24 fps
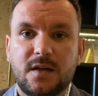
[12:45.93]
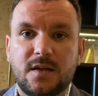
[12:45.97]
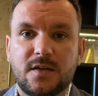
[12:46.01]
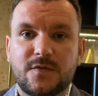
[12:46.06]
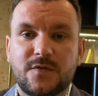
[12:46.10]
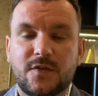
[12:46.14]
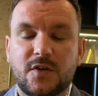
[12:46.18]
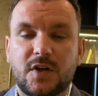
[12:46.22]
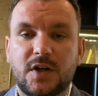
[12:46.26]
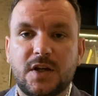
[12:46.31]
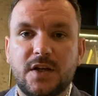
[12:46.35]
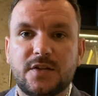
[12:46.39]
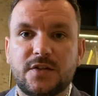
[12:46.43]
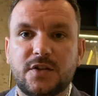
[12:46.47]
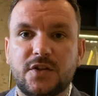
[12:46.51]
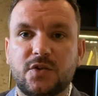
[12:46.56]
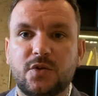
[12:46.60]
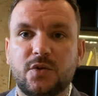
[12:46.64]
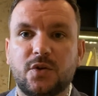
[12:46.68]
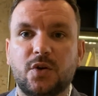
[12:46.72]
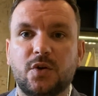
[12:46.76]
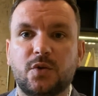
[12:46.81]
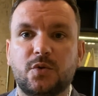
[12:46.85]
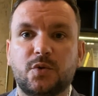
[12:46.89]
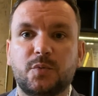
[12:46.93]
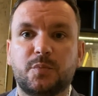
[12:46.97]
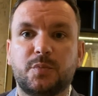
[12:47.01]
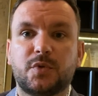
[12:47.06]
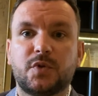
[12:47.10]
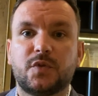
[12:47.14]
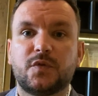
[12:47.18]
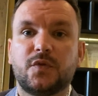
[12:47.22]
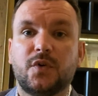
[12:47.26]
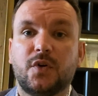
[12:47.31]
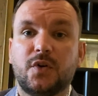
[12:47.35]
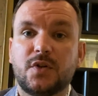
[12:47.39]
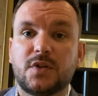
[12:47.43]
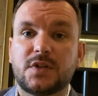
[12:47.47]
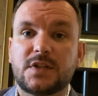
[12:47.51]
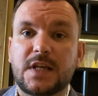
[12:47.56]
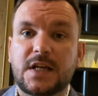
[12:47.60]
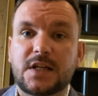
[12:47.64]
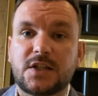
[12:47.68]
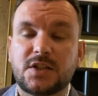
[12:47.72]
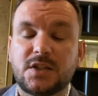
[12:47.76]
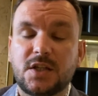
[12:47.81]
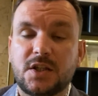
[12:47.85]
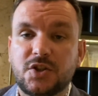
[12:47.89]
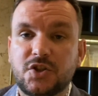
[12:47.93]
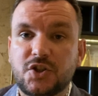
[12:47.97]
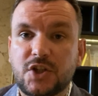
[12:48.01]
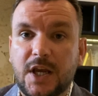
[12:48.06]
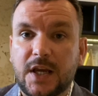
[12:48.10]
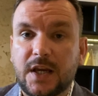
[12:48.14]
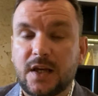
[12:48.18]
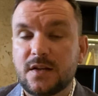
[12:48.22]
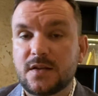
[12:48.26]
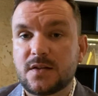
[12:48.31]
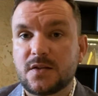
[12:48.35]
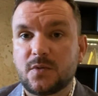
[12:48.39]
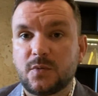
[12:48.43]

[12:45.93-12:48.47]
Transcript: It's very easy to go to portfolio section and check it.